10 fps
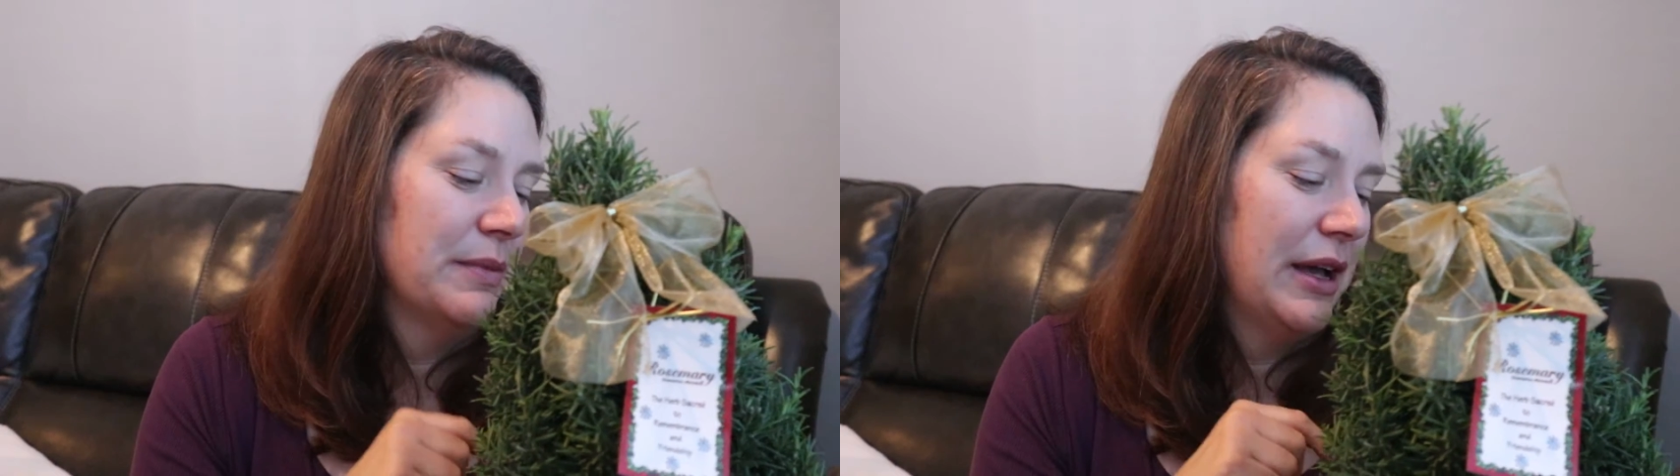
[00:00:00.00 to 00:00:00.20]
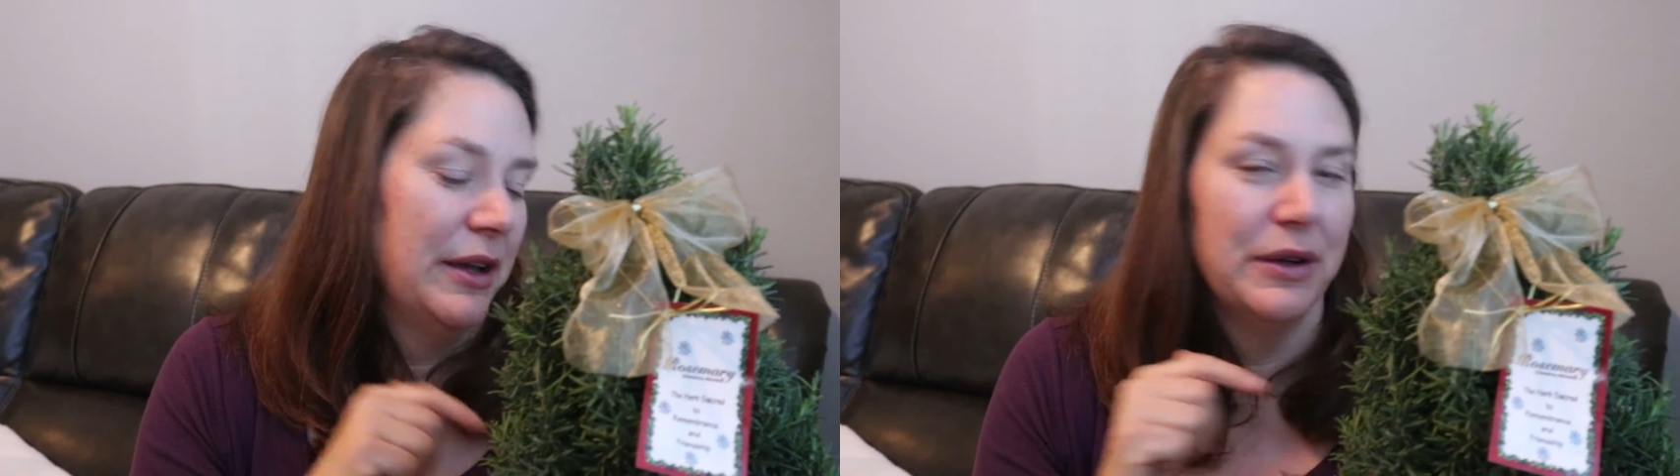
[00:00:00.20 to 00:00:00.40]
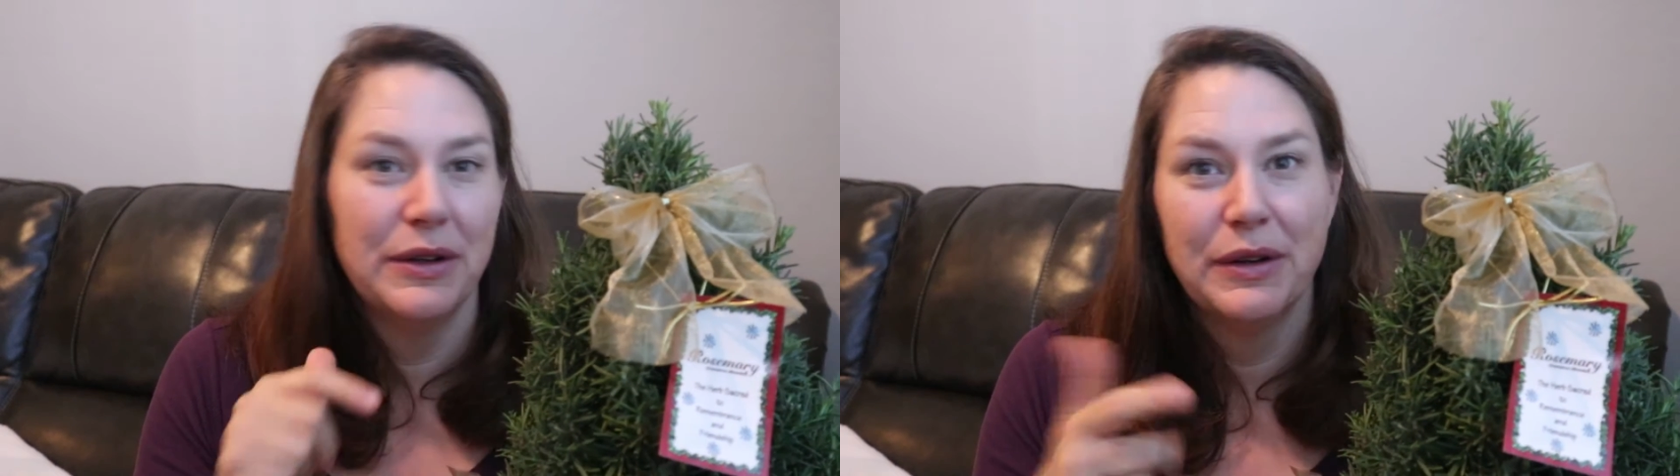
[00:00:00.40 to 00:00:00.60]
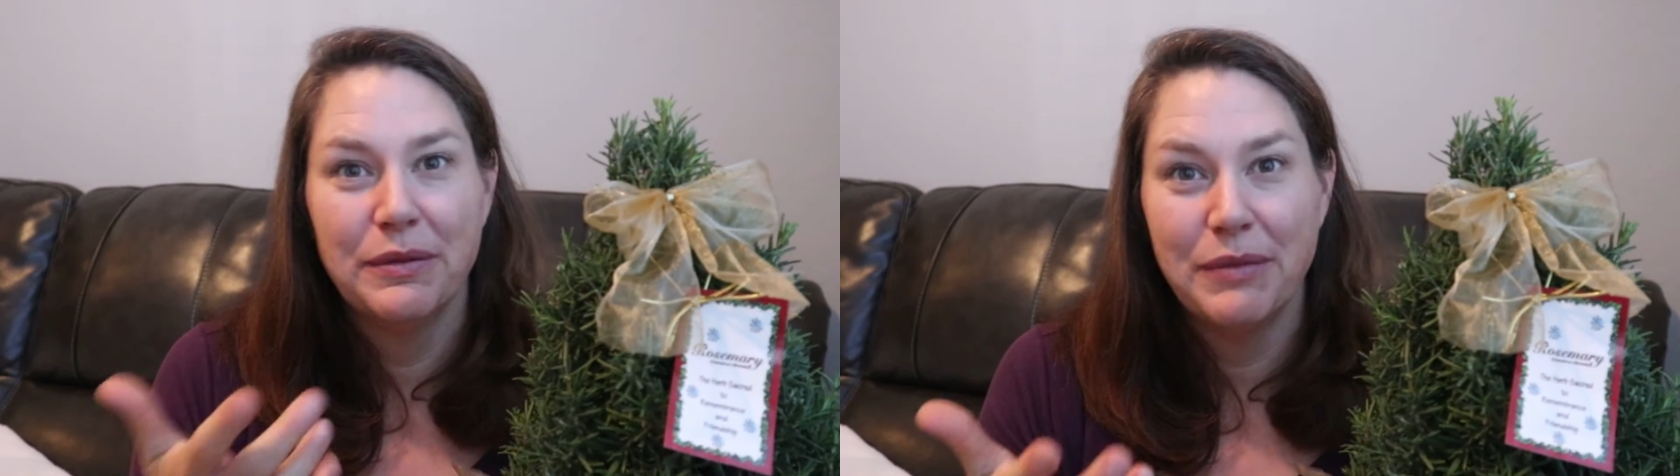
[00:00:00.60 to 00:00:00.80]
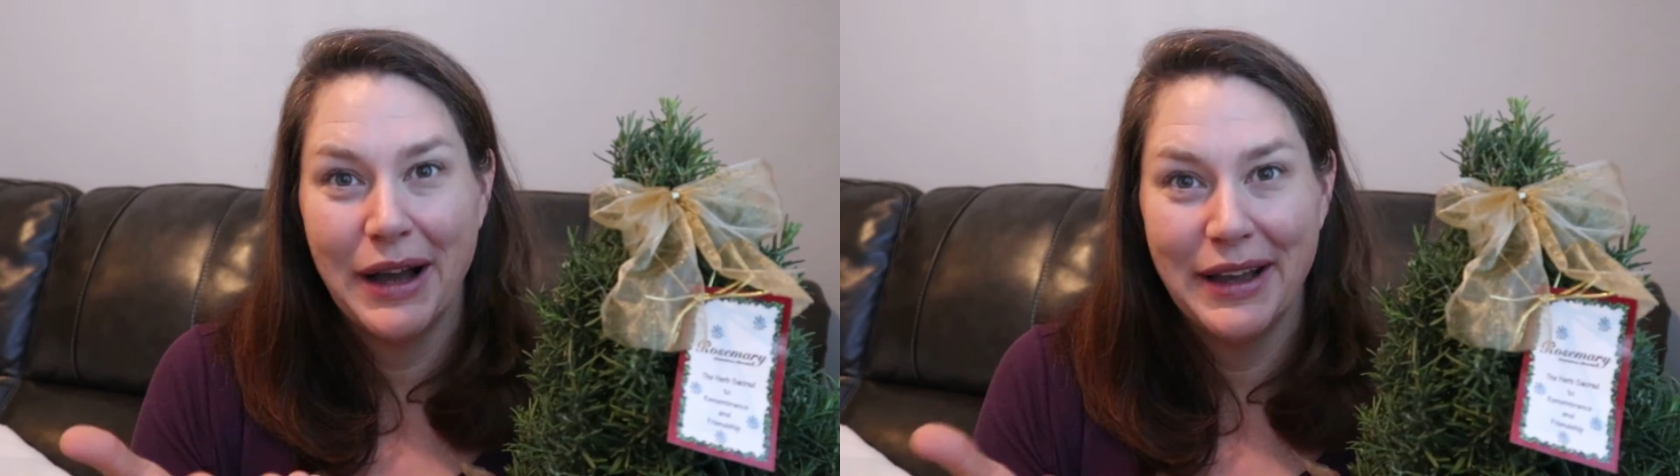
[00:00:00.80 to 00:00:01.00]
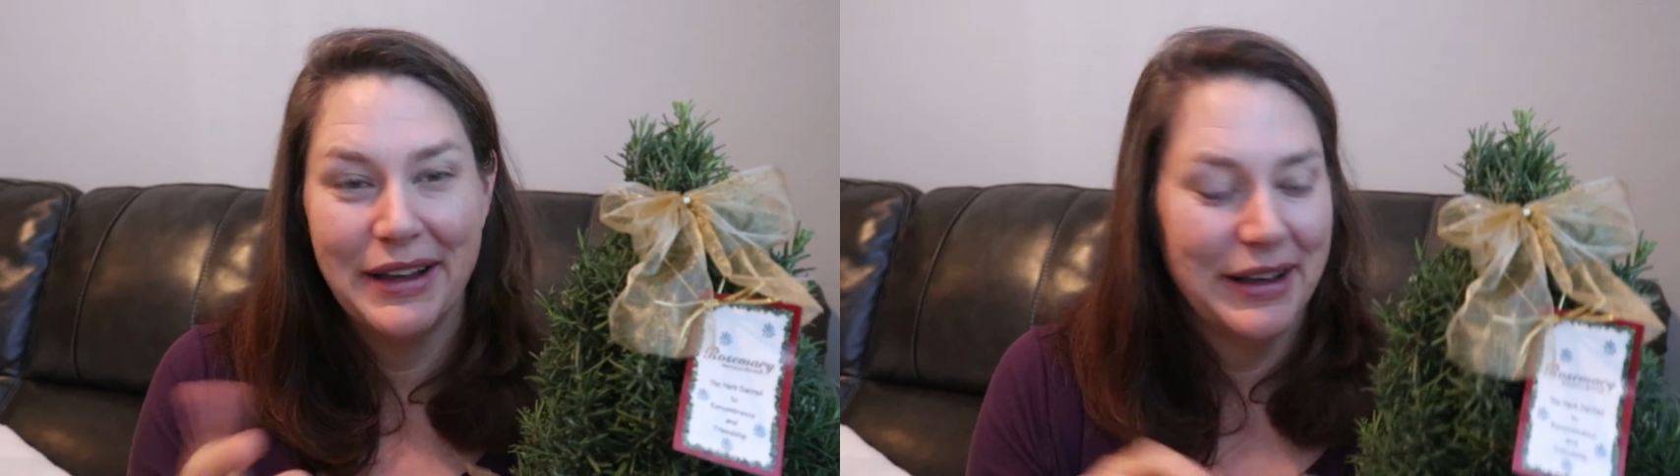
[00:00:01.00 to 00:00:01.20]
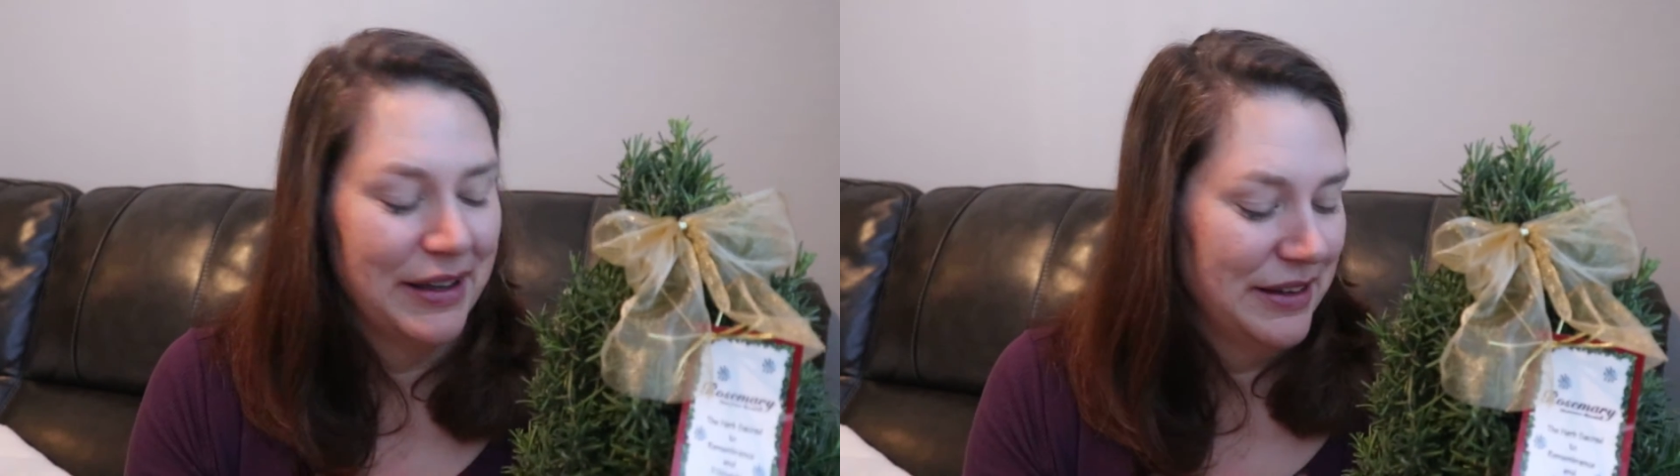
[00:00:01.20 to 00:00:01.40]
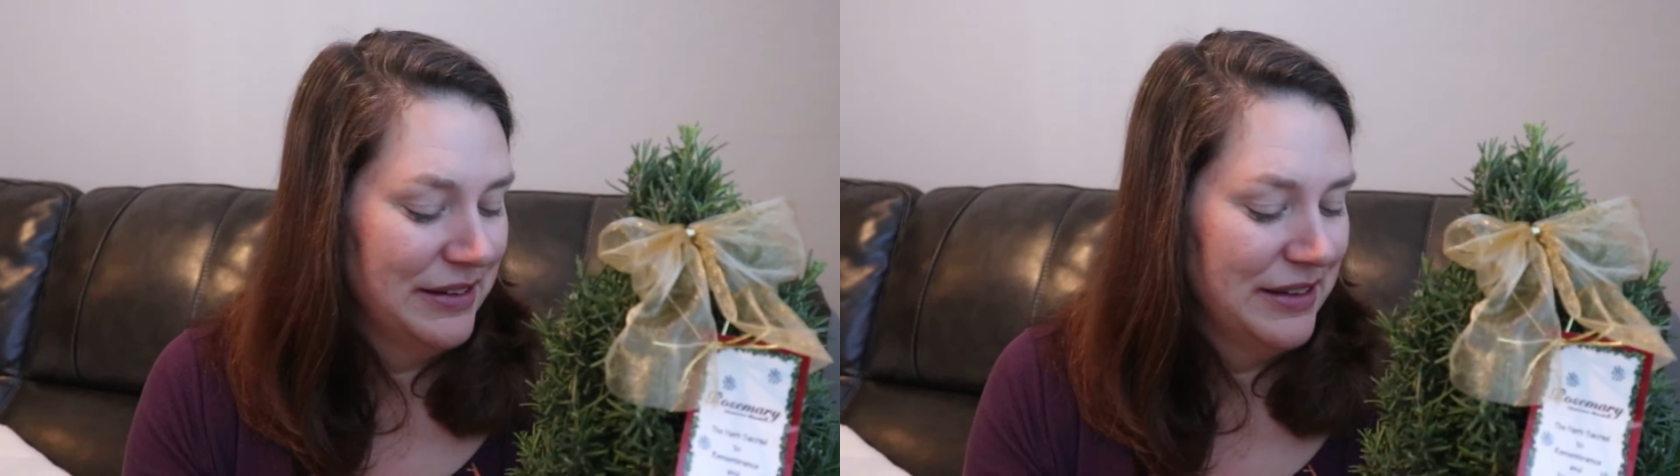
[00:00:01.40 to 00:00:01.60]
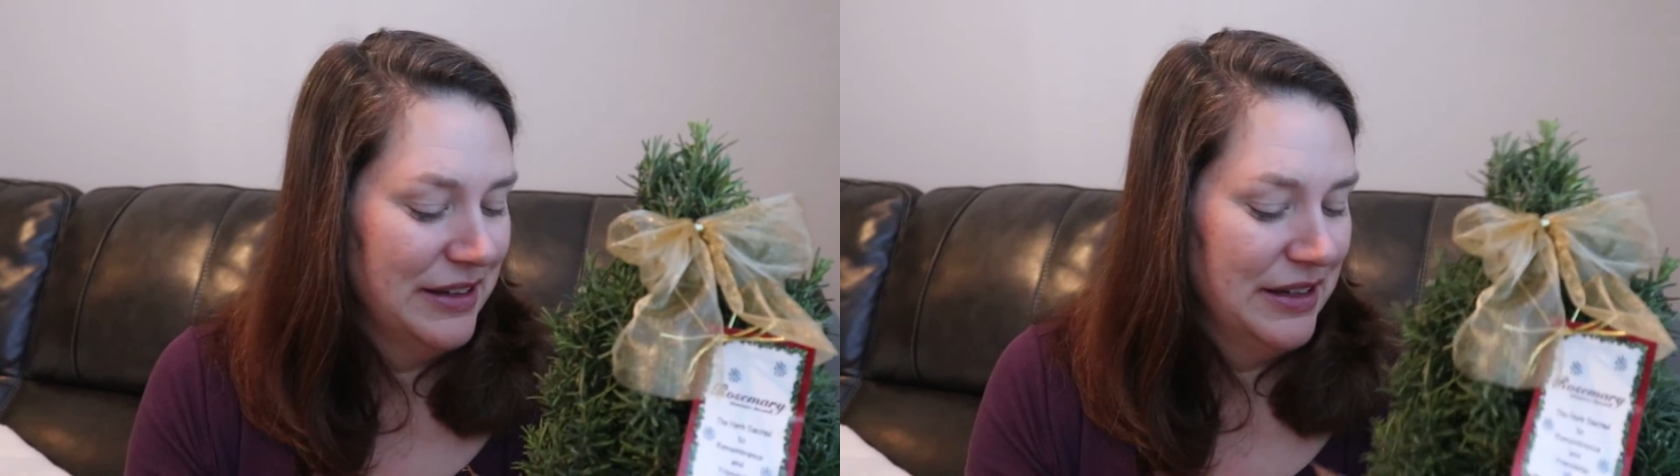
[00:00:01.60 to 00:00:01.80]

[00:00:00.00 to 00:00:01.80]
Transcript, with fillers: my my uh,